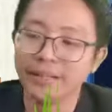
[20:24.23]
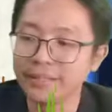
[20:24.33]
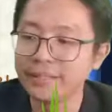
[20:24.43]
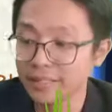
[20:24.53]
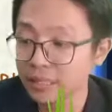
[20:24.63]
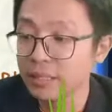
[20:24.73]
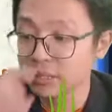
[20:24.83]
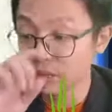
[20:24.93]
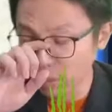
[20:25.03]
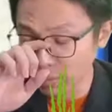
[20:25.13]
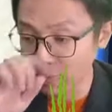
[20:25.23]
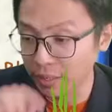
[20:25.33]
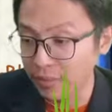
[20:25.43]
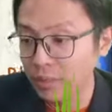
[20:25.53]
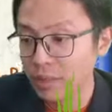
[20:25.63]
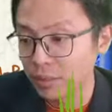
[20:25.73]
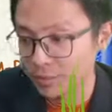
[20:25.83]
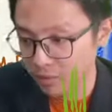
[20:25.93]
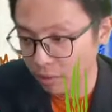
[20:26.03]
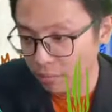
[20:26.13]
Yeah, look one by one.
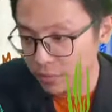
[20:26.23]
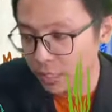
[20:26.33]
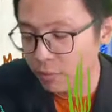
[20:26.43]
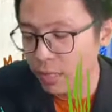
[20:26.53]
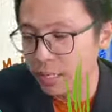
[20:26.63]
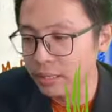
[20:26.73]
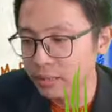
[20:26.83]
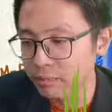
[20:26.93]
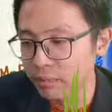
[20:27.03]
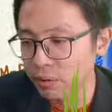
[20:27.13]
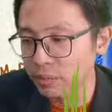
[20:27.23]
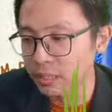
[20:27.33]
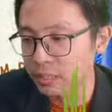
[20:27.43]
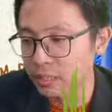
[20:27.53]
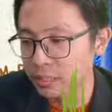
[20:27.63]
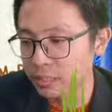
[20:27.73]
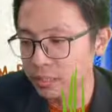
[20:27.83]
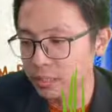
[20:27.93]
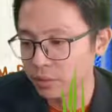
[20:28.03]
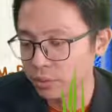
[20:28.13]
Object 1 more than
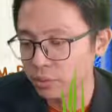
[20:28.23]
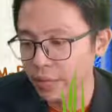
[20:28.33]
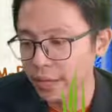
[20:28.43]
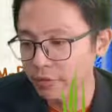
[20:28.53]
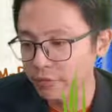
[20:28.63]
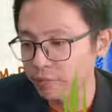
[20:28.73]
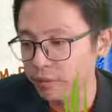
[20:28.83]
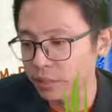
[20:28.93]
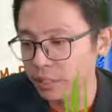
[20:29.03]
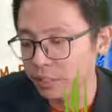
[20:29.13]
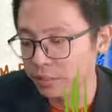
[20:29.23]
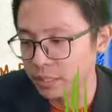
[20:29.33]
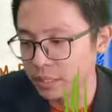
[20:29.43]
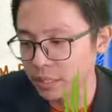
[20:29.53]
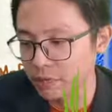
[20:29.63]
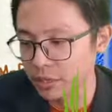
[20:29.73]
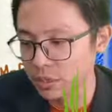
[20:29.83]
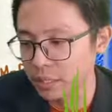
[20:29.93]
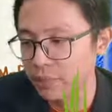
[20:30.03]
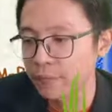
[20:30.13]
the 2f, more than the center
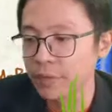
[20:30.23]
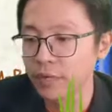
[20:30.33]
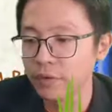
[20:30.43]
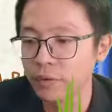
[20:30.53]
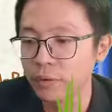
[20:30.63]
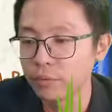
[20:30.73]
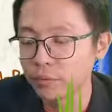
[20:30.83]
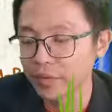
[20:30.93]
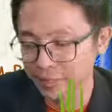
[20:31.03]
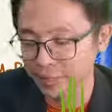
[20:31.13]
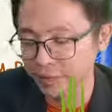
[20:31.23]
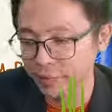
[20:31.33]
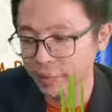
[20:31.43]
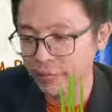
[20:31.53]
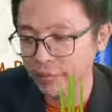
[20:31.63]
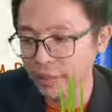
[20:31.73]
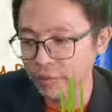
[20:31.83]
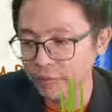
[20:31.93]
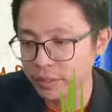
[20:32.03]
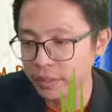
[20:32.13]
curvature, you form real
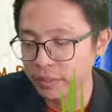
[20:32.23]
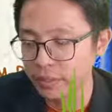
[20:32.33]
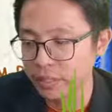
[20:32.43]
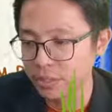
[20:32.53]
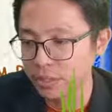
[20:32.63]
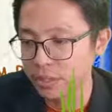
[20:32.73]
inverted diminished.